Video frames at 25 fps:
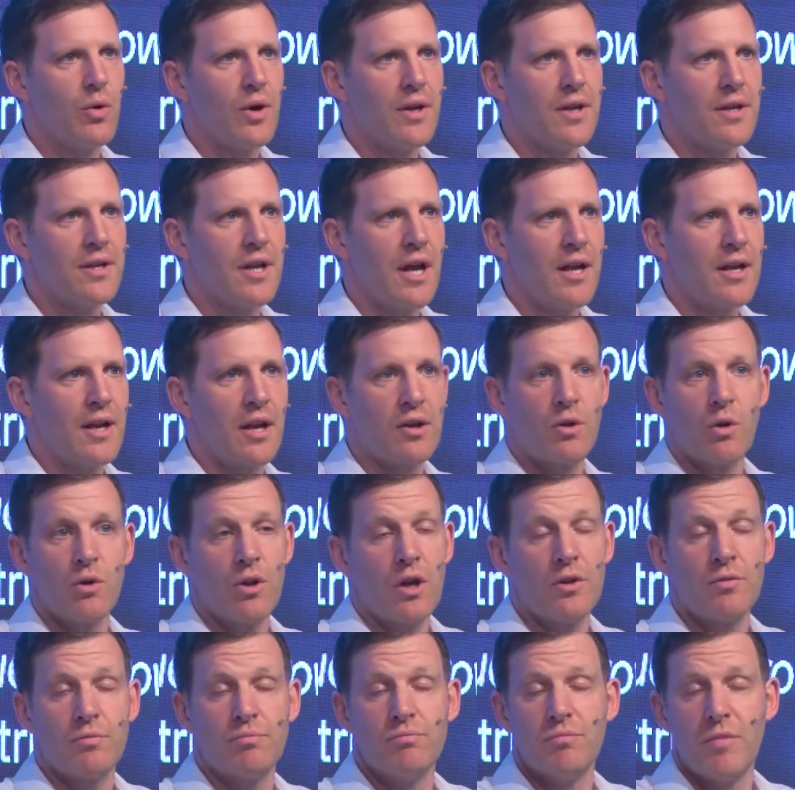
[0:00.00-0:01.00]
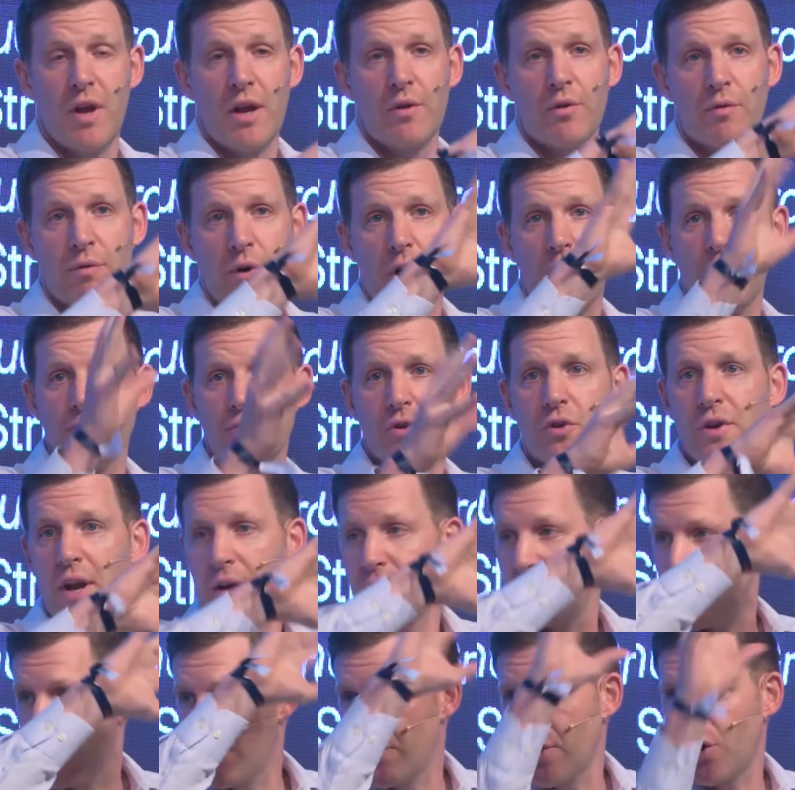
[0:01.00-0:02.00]
and it revolves around
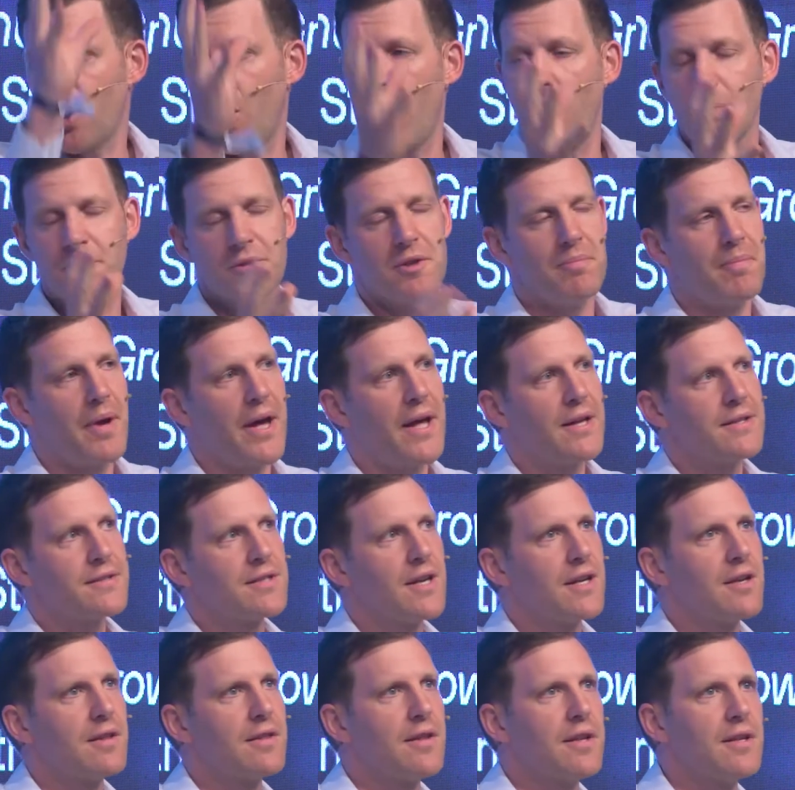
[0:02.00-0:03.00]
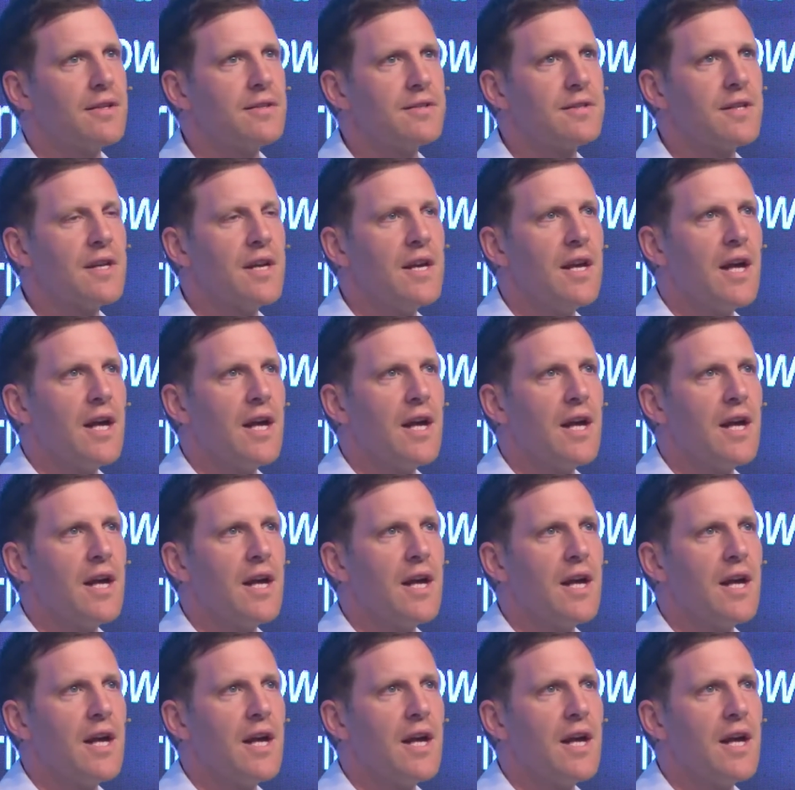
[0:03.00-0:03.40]
everything on the comps and ben side of things.